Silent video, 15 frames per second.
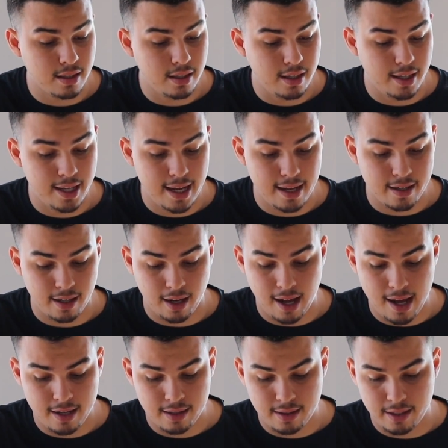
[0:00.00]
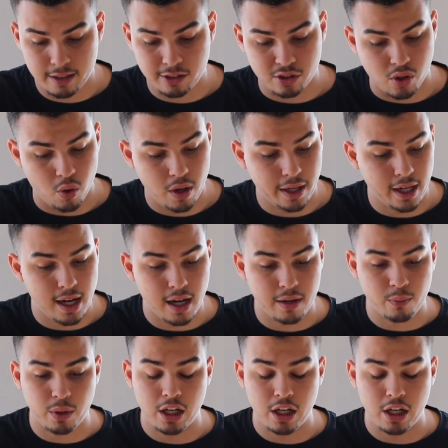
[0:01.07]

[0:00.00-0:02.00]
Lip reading: It had a lot of things going on.